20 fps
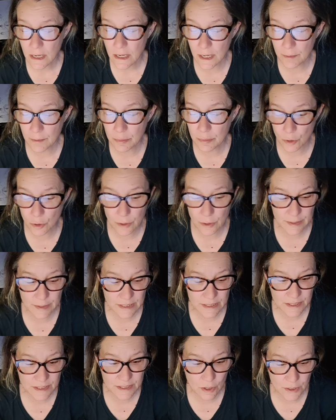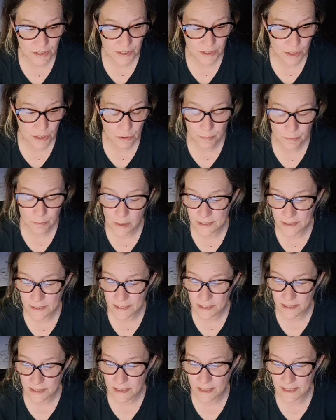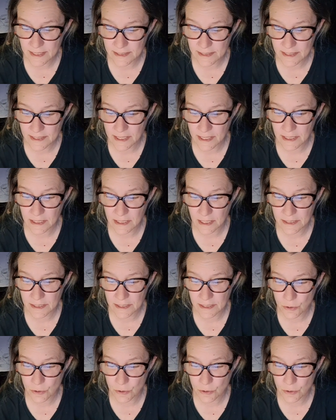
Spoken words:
and Pluribus also plugs into that zeitgeist.